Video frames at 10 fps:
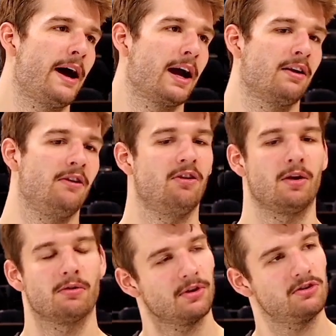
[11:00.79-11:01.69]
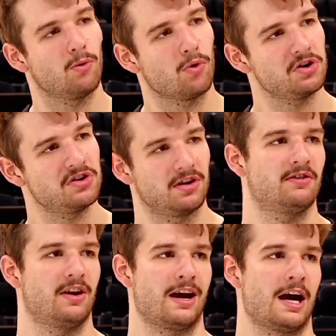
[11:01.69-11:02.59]
And he's like, well, what's the worst thing that's
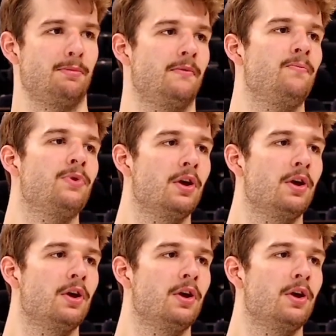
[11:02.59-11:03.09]
going to happen?